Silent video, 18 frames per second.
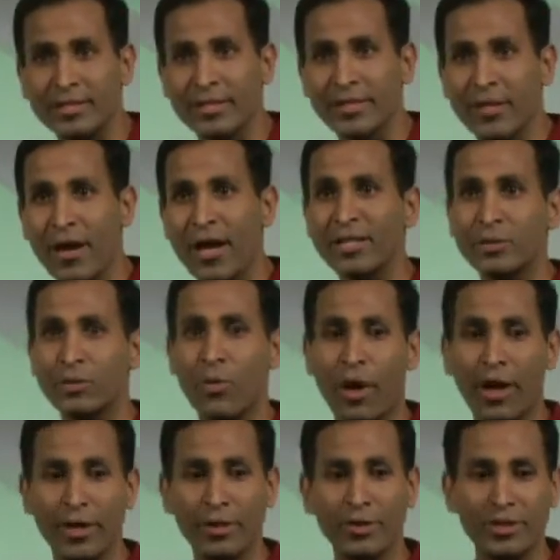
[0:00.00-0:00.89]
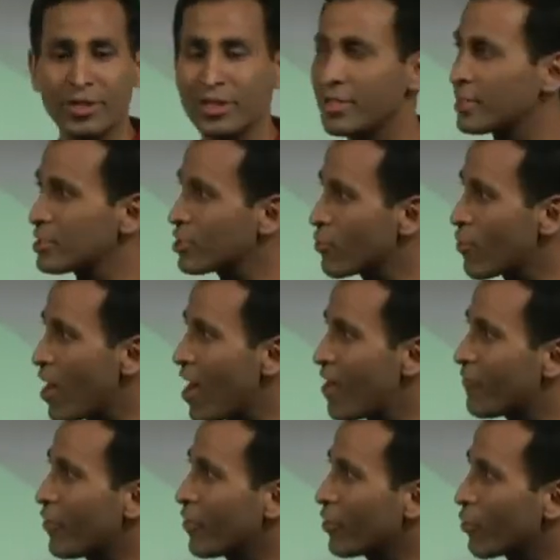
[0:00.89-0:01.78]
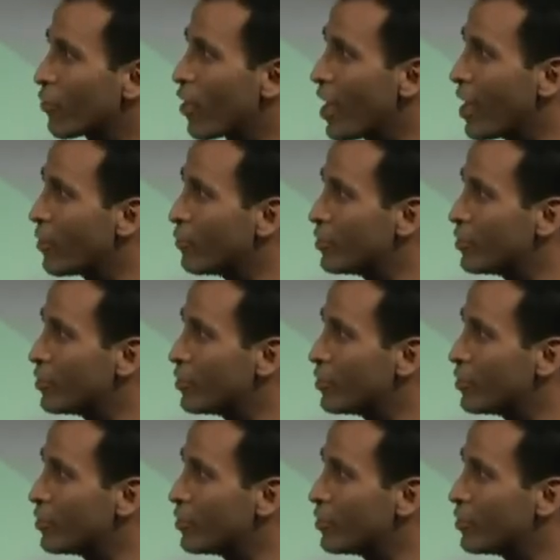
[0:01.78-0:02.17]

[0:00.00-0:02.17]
And that's why you see this graph on the right,